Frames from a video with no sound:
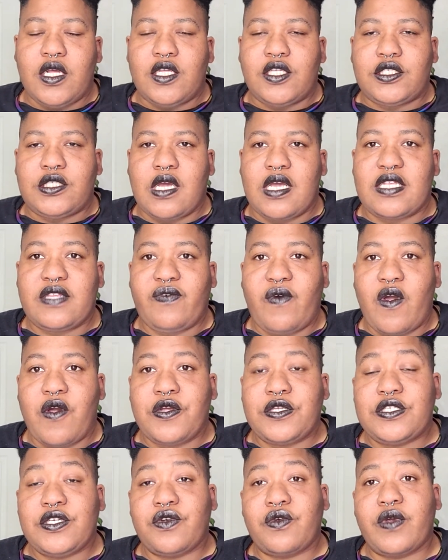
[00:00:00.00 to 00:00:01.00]
So as far
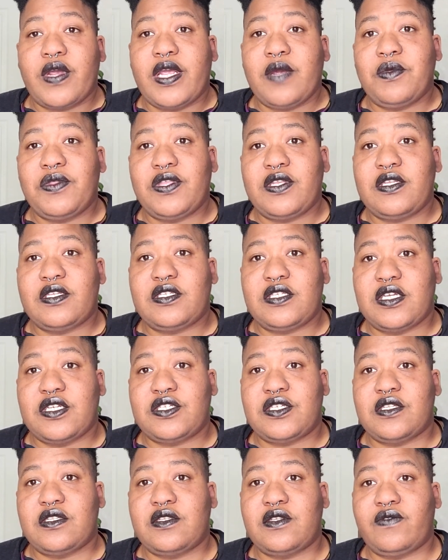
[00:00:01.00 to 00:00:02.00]
as agreeing with the
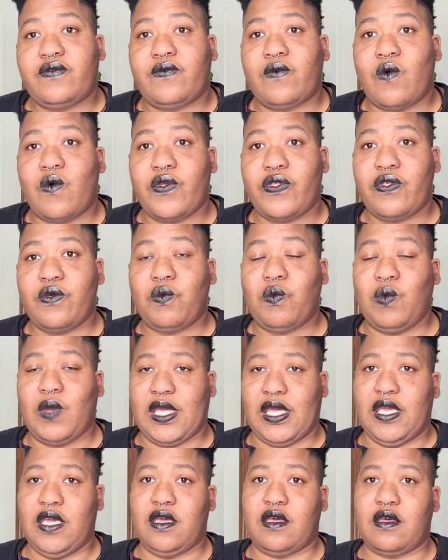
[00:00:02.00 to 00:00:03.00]
decisions for the
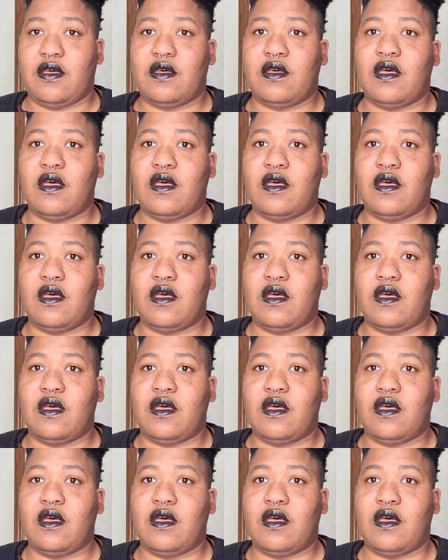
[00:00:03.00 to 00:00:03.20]
week,